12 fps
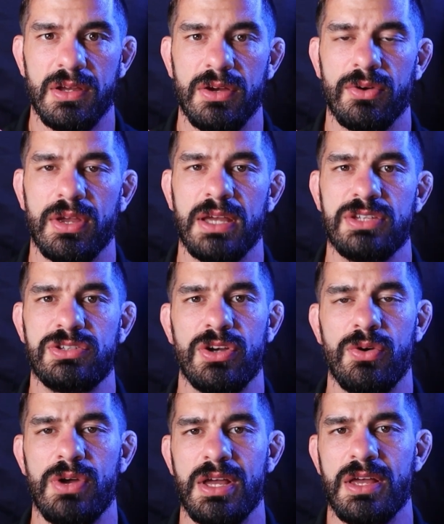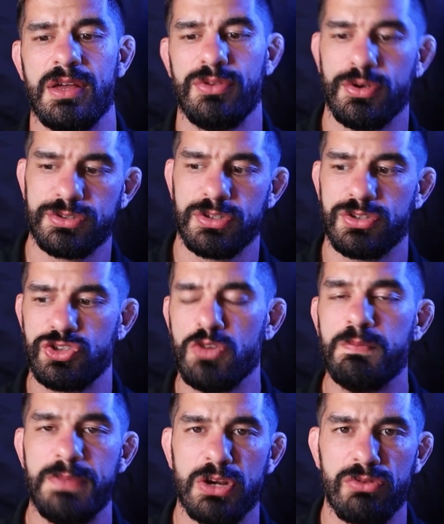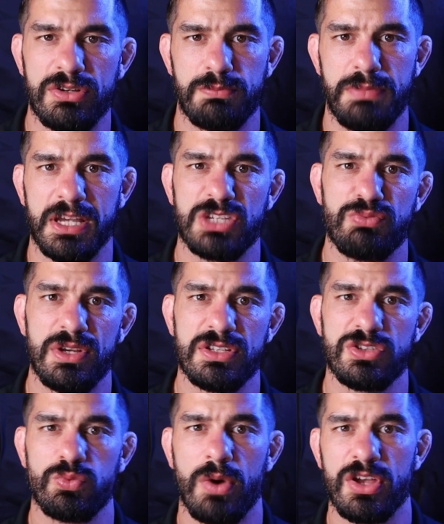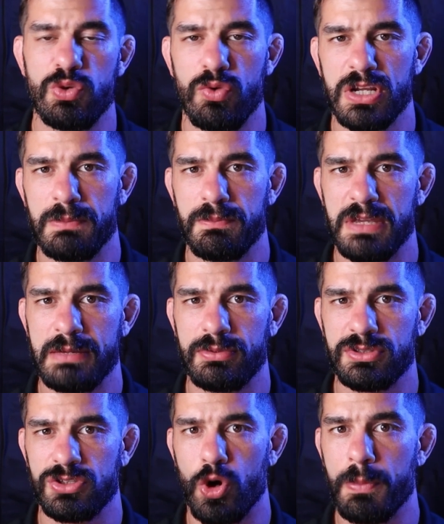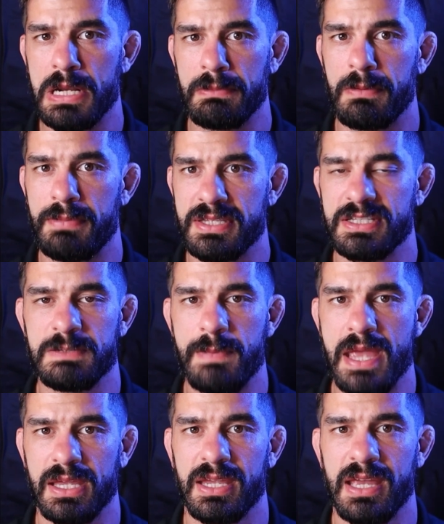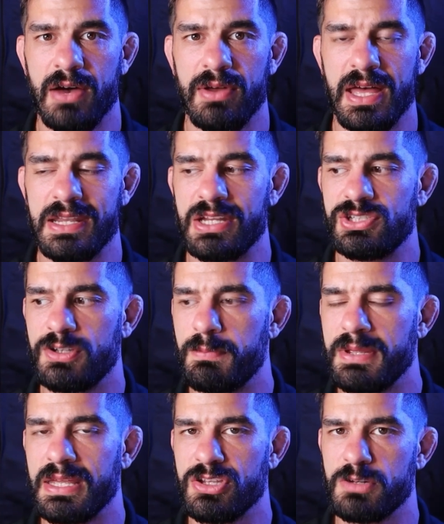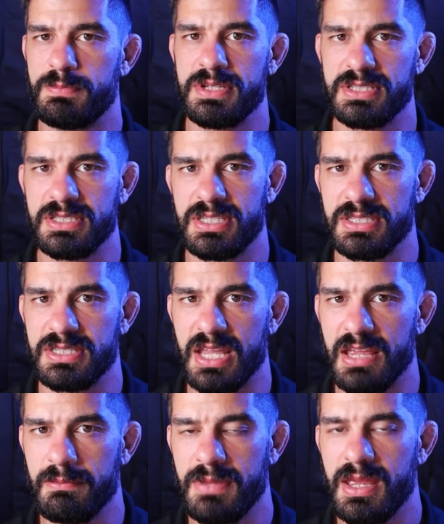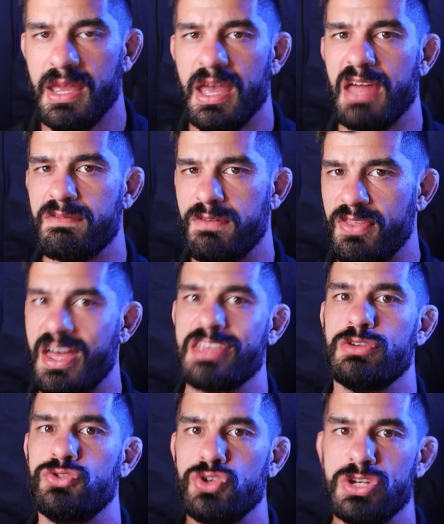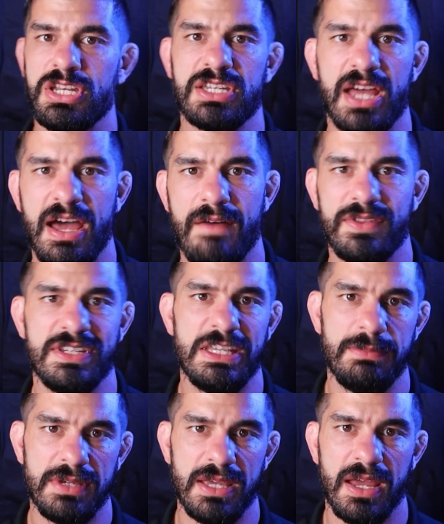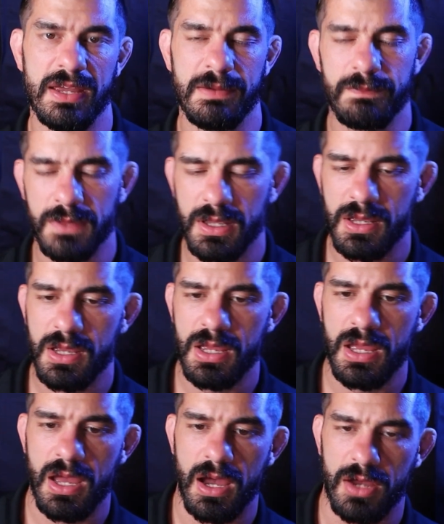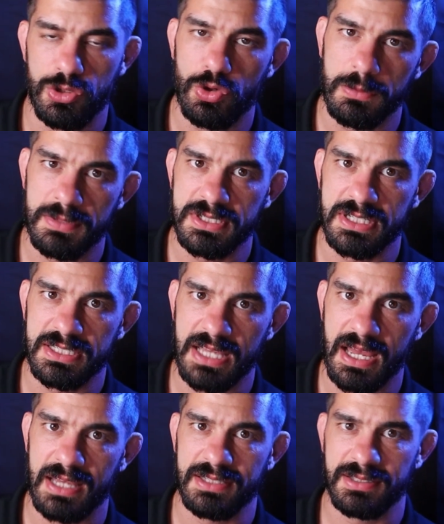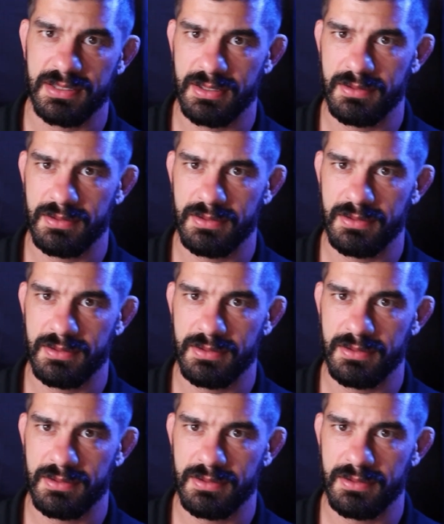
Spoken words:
Okay, so those are the two biggest reasons why you want to be able to open up a business bank account, and it should be in your business's name. And for that, you do need to have the DBA, doing business as.